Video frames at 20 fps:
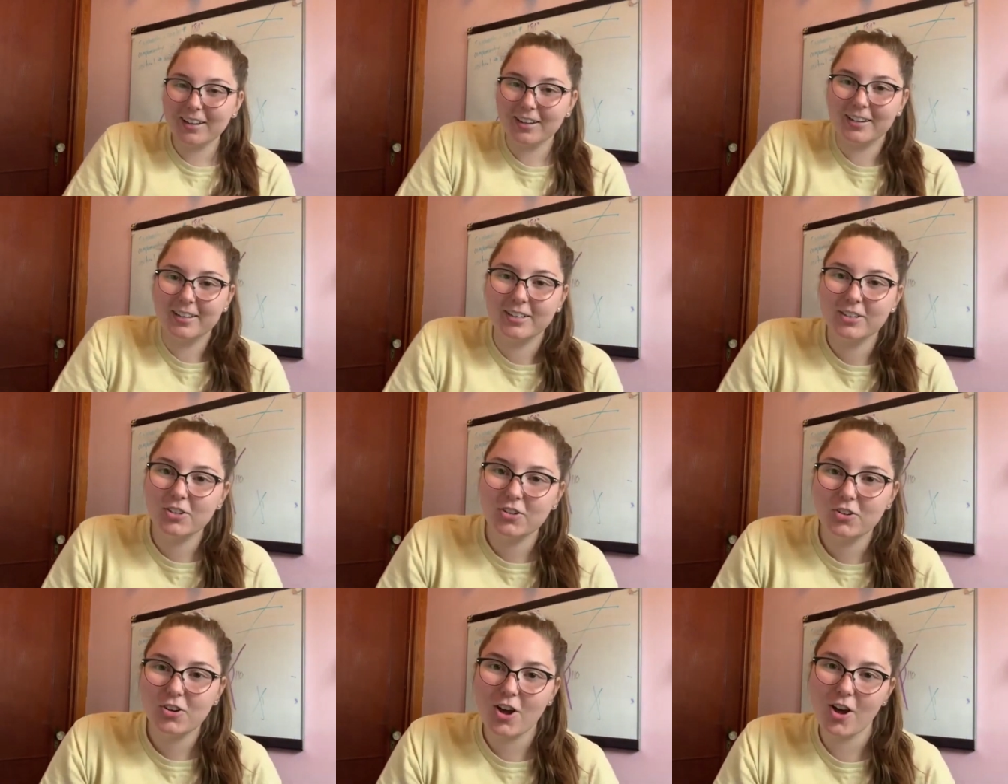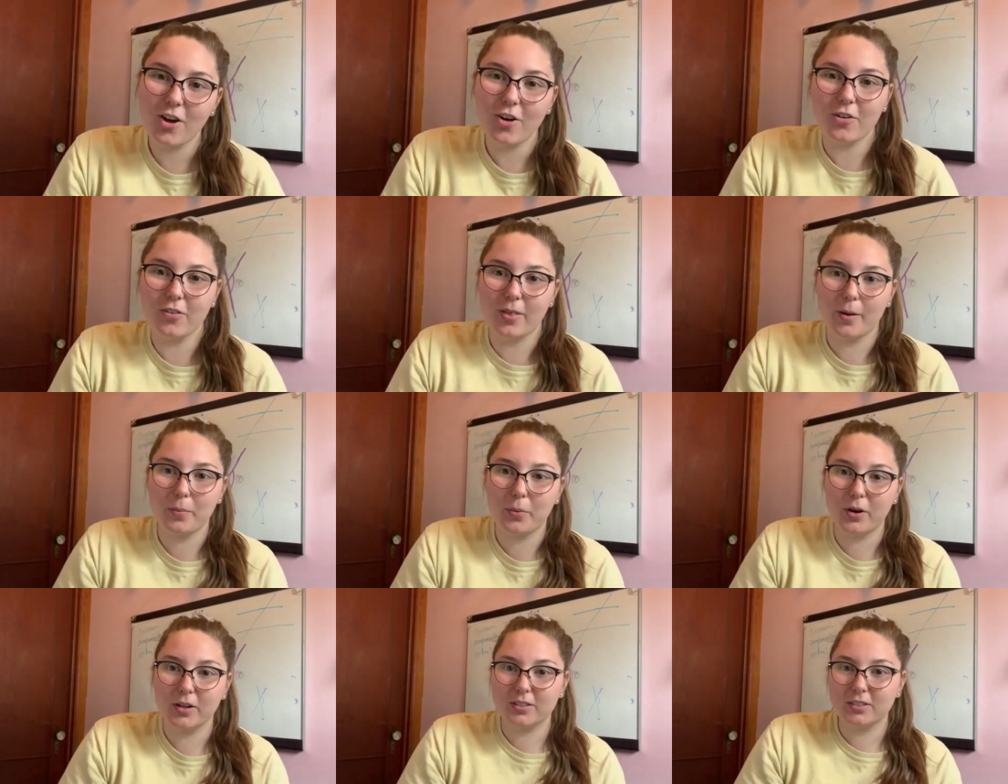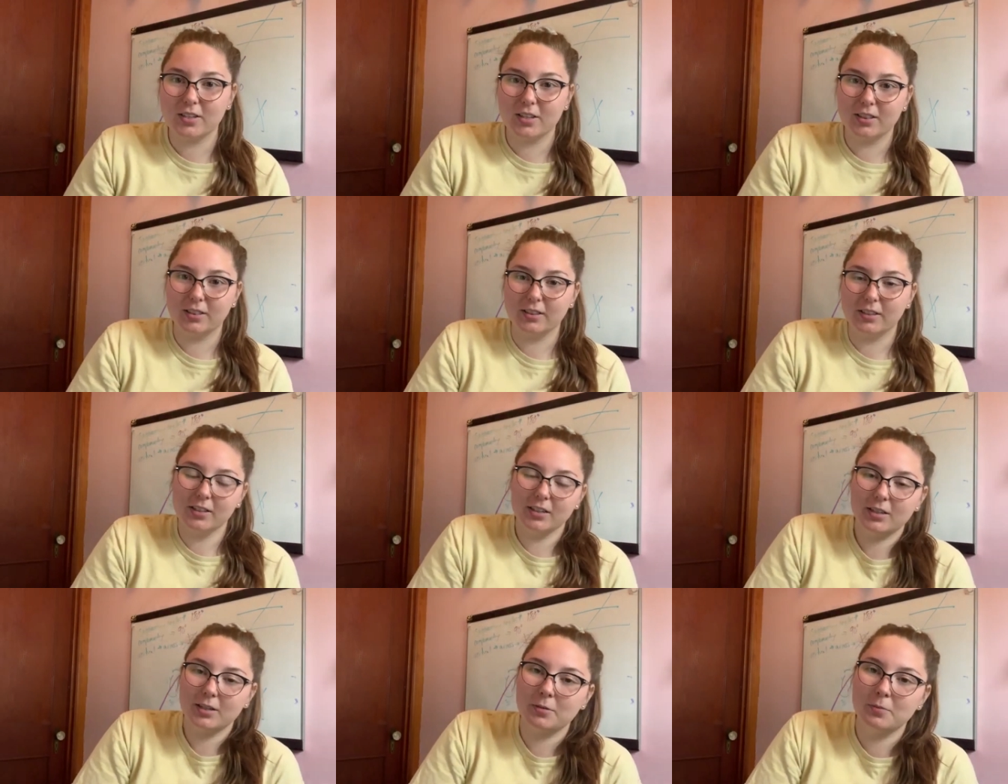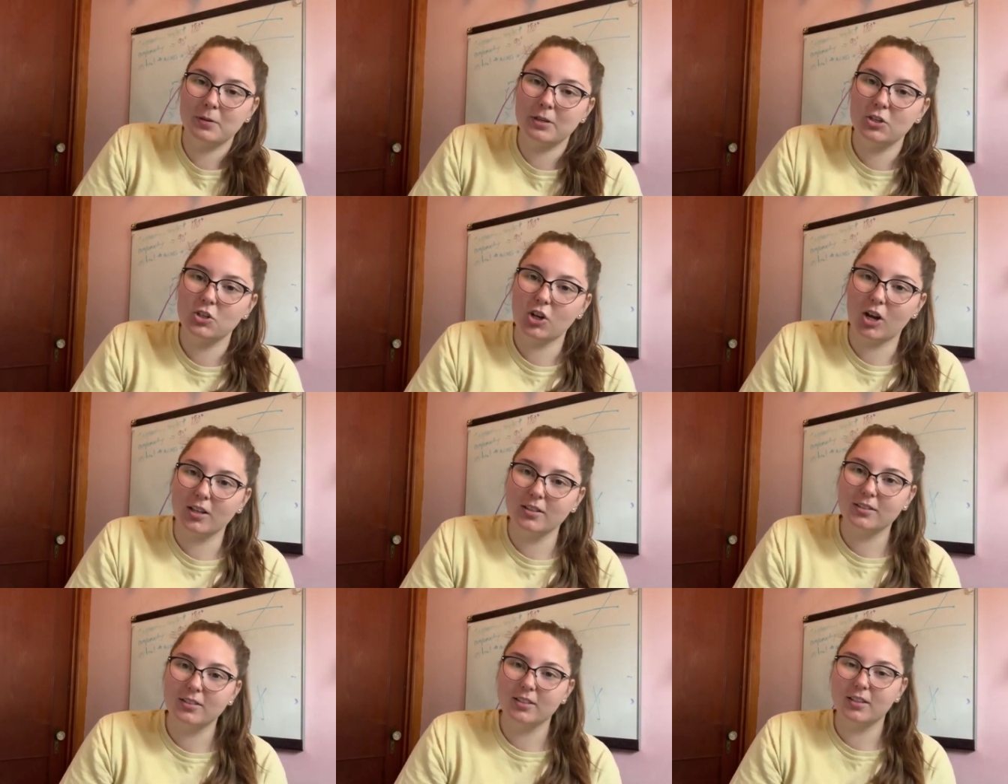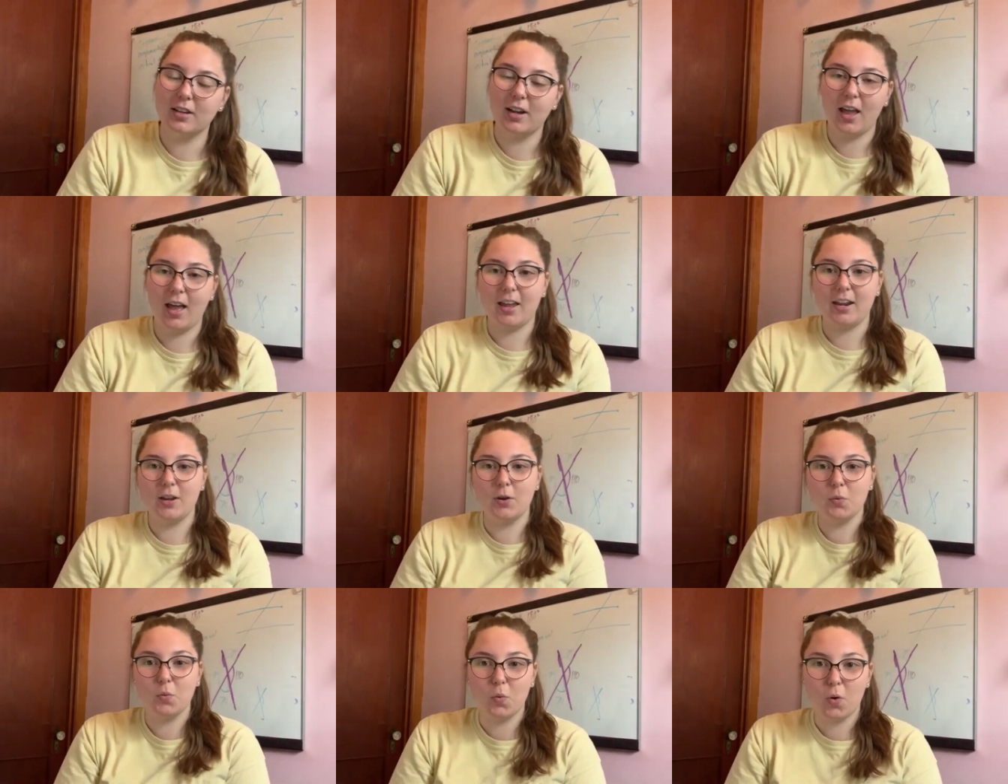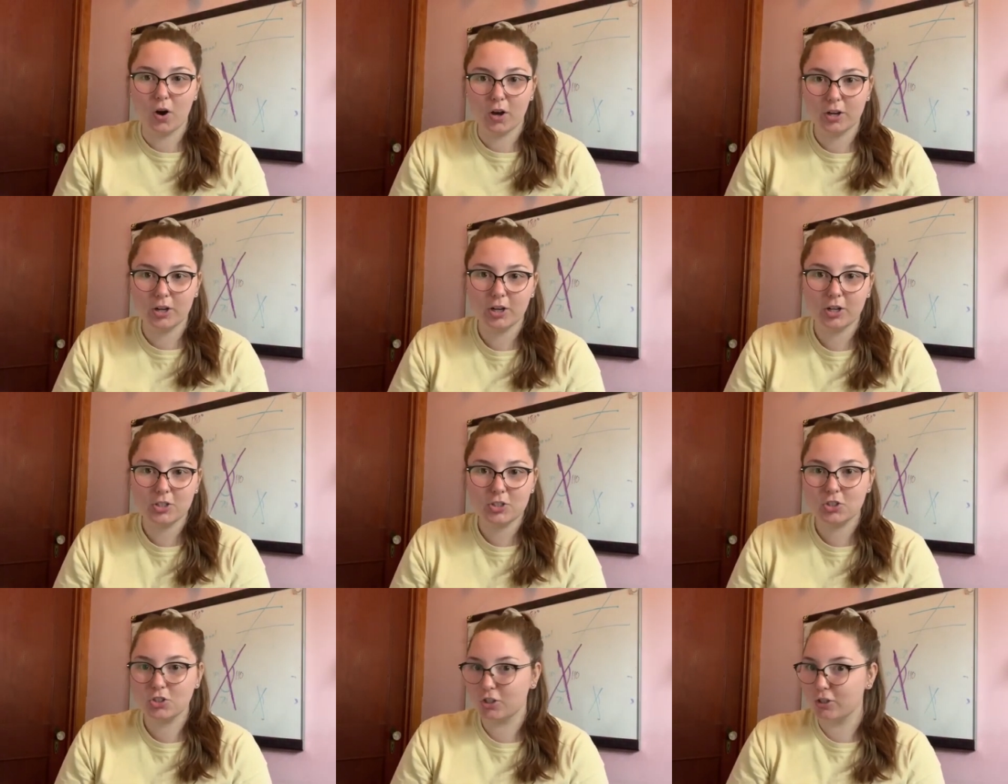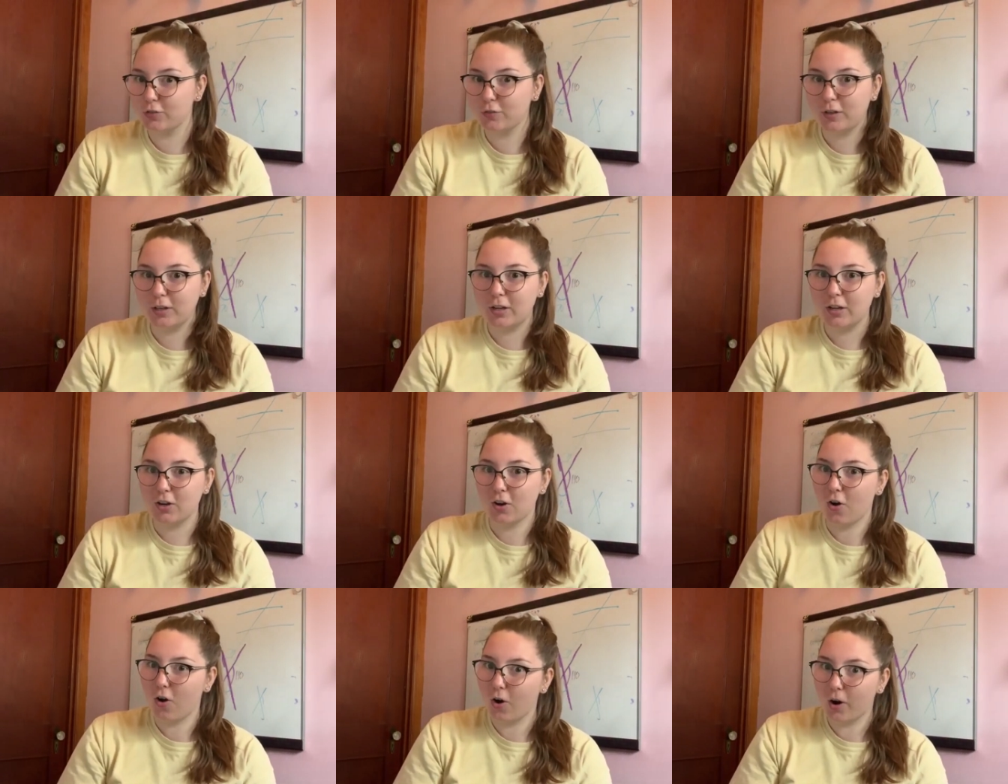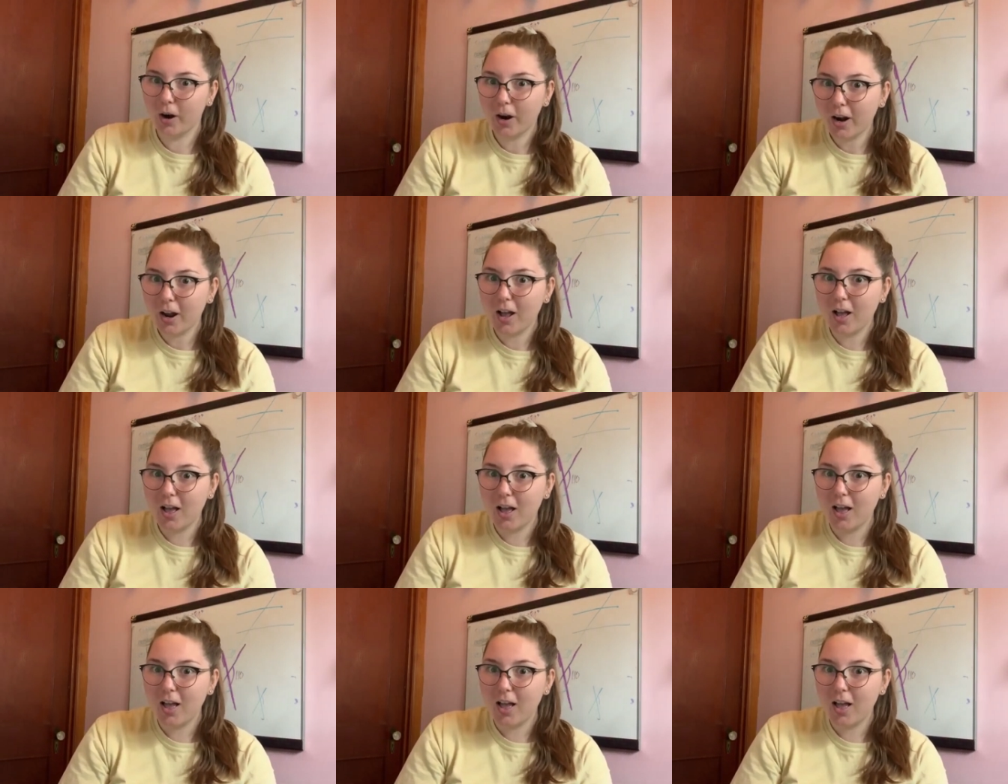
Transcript: Did you know that President Lyndon B. Johnson had a water surfing car?